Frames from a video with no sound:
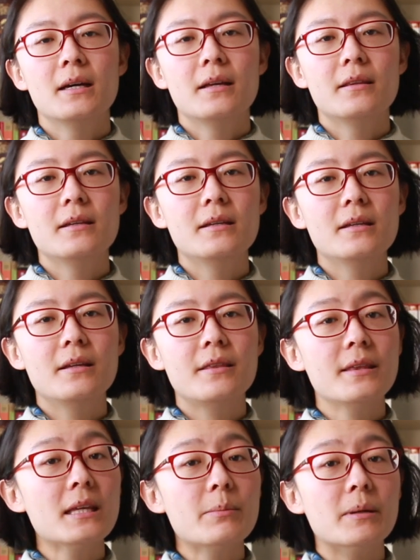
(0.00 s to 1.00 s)
The
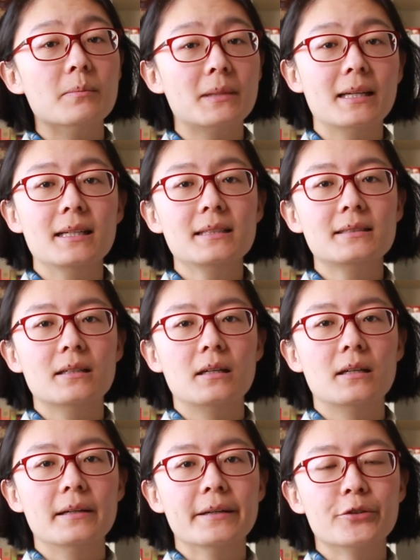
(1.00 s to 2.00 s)
Theban Plays
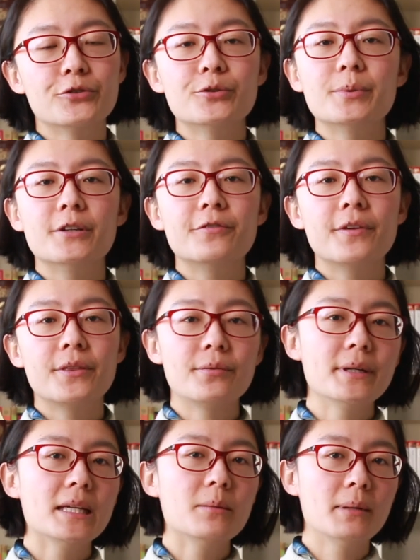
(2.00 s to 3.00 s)
are a group of
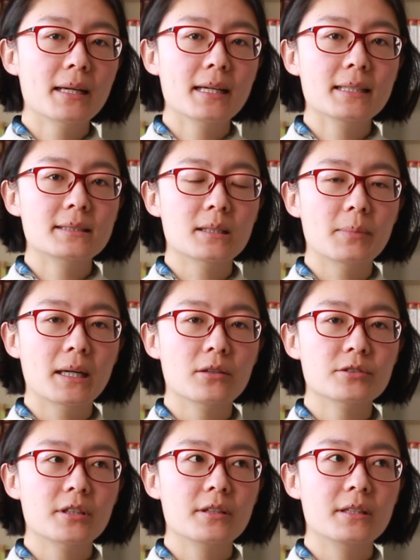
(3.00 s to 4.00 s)
3 plays
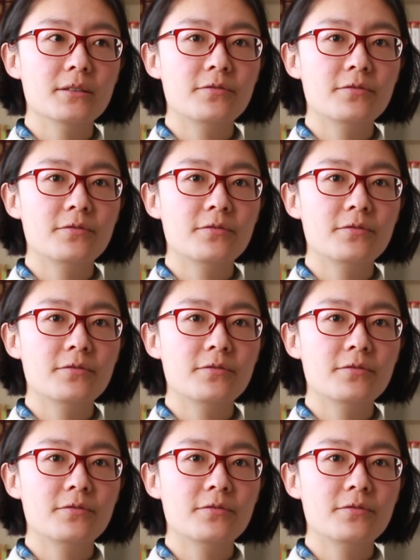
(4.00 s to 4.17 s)
about the